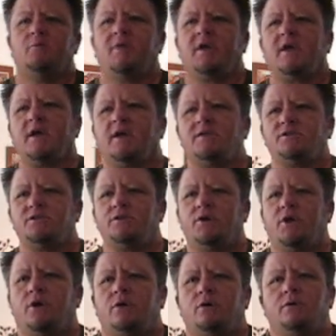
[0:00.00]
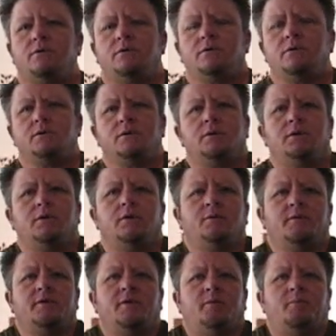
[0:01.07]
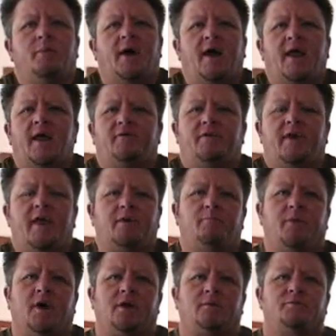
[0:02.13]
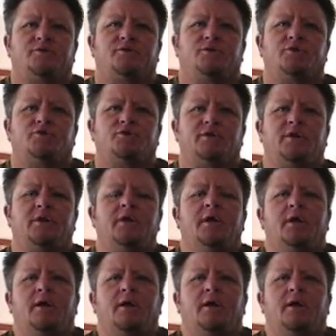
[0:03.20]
because, I haven't had bottom surgery,